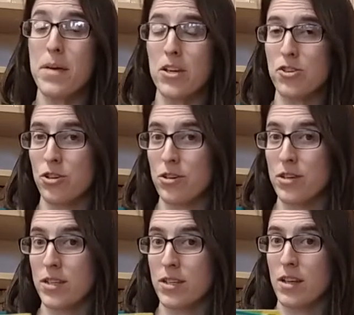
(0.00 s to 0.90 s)

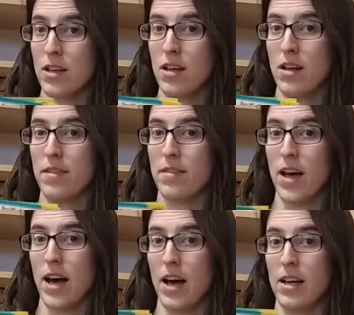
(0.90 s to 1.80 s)
pictures
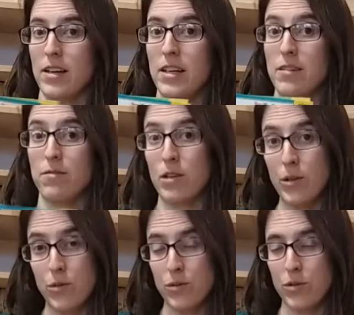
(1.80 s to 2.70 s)
that give
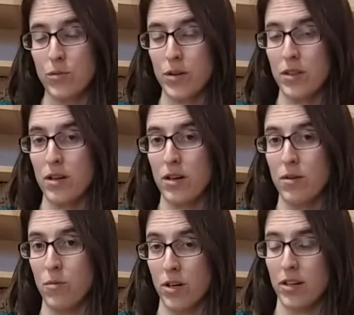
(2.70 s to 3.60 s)
clues to what
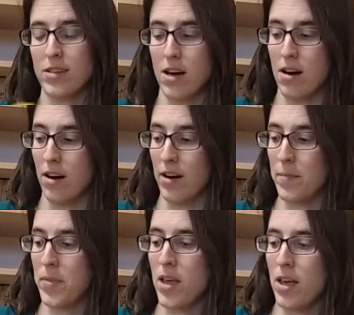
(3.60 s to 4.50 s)
the words
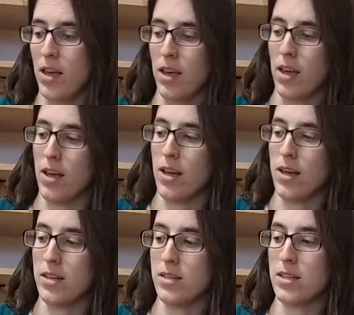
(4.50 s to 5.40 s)
are,
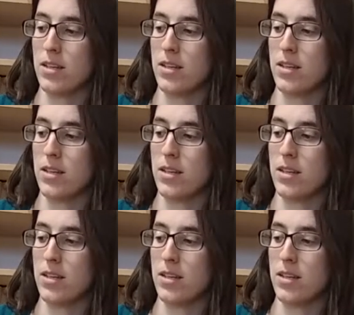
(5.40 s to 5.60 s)
and